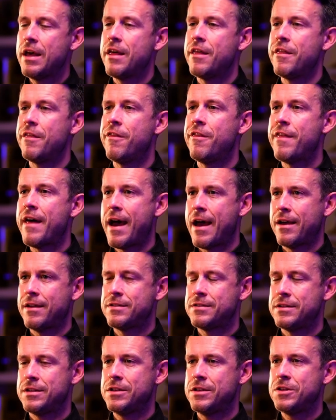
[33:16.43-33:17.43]

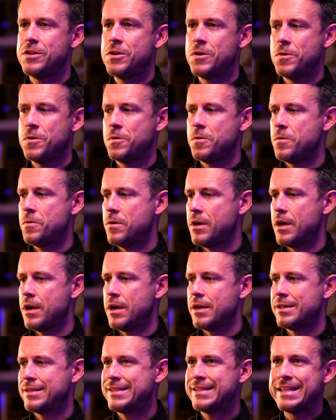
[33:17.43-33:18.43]
that you
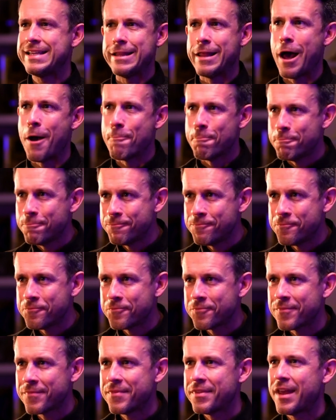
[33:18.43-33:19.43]
see them
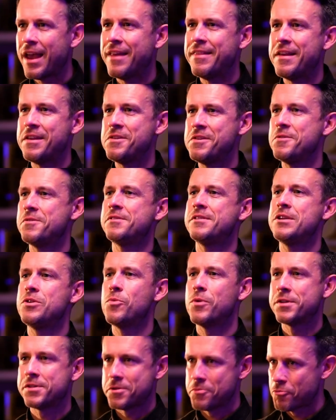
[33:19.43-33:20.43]
and that you see
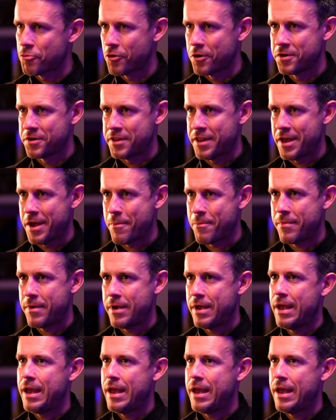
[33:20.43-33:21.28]
what's important to them